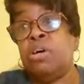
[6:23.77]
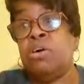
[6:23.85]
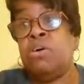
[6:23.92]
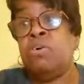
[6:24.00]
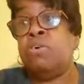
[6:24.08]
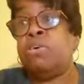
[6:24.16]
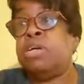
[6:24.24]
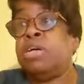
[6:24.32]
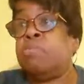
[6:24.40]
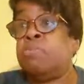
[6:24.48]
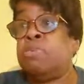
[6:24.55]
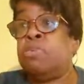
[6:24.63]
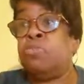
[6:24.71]
are it can
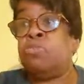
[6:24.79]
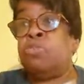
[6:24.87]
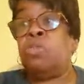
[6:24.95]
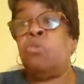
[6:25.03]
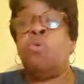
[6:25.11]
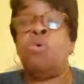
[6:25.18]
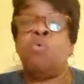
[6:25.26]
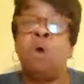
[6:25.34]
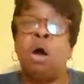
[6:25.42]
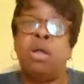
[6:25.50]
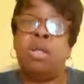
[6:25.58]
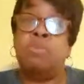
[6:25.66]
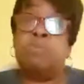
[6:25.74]
produce lower
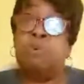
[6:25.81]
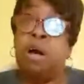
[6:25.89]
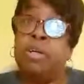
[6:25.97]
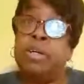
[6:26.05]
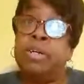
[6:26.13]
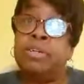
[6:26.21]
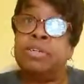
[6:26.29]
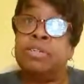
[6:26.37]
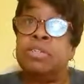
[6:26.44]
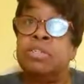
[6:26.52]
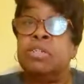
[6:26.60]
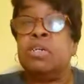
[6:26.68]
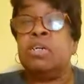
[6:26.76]
quality products
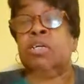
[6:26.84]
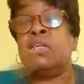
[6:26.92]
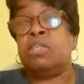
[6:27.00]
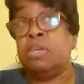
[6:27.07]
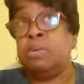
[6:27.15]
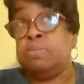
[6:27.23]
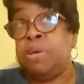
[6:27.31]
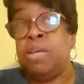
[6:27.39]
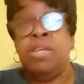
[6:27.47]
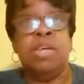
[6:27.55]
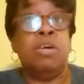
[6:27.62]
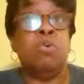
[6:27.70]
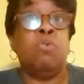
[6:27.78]

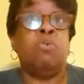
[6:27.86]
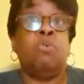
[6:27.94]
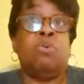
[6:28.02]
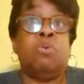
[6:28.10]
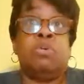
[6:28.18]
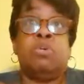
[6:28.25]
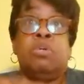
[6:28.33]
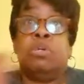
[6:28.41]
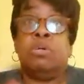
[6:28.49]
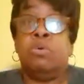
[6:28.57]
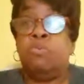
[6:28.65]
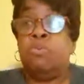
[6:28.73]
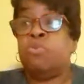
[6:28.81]
depending on
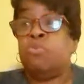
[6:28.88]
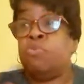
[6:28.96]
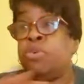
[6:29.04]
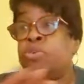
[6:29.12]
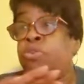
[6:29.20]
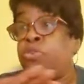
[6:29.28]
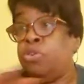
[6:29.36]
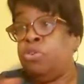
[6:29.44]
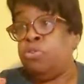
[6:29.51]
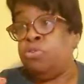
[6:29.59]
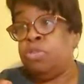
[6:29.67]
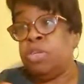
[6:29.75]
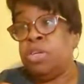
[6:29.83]
which one you're
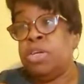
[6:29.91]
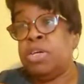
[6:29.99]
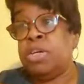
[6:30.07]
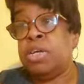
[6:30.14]
using.